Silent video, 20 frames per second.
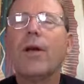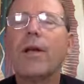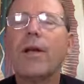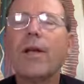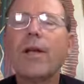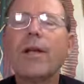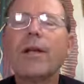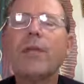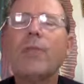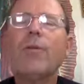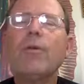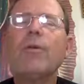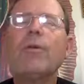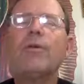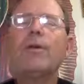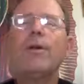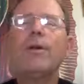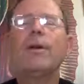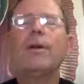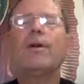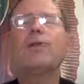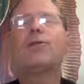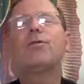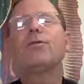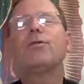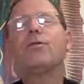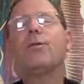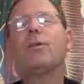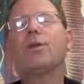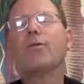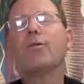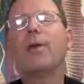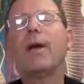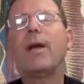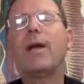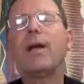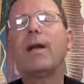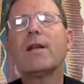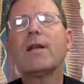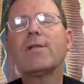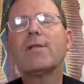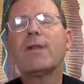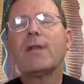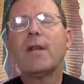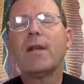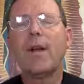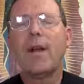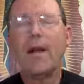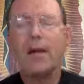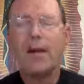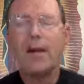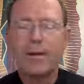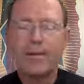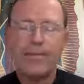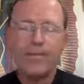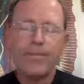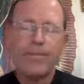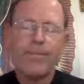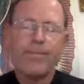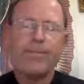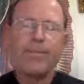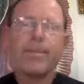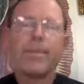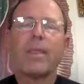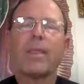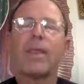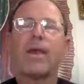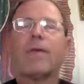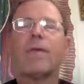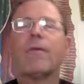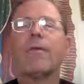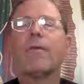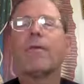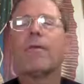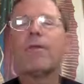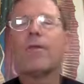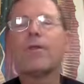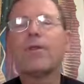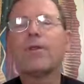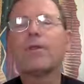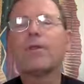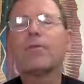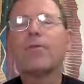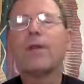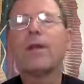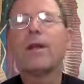I'd like to move into the readings today, and for the first